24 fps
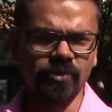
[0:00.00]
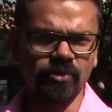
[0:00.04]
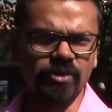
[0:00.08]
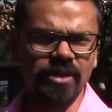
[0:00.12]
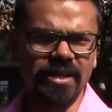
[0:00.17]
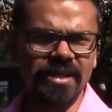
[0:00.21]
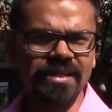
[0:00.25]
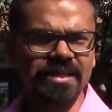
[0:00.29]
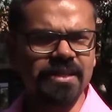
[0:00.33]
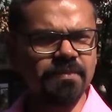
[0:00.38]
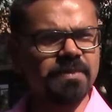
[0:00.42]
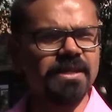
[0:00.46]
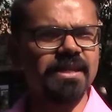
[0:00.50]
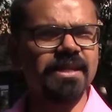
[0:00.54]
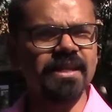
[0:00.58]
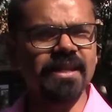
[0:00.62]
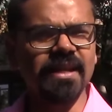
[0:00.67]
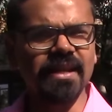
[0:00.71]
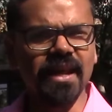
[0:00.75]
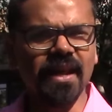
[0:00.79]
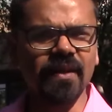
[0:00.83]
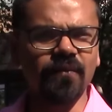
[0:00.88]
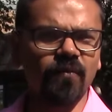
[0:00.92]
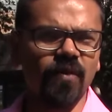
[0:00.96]
to intermediate
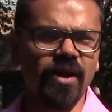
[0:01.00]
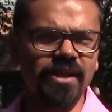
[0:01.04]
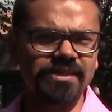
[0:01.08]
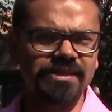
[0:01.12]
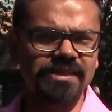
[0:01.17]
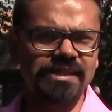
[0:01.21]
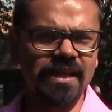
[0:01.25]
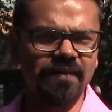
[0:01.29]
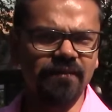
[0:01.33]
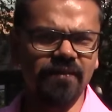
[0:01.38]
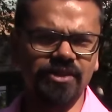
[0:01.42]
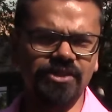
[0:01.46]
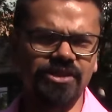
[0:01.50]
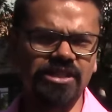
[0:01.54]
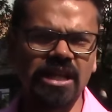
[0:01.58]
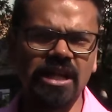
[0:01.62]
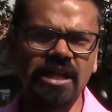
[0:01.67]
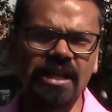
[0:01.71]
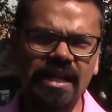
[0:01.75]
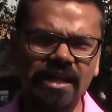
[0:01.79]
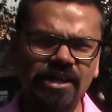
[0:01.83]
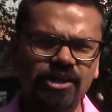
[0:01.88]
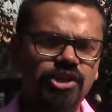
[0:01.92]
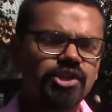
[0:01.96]
and advanced levels,
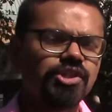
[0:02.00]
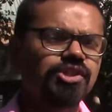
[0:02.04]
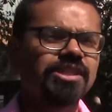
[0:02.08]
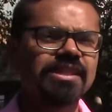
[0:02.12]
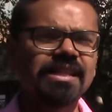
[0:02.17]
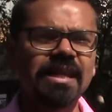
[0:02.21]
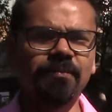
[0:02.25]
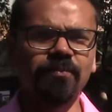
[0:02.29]
introducing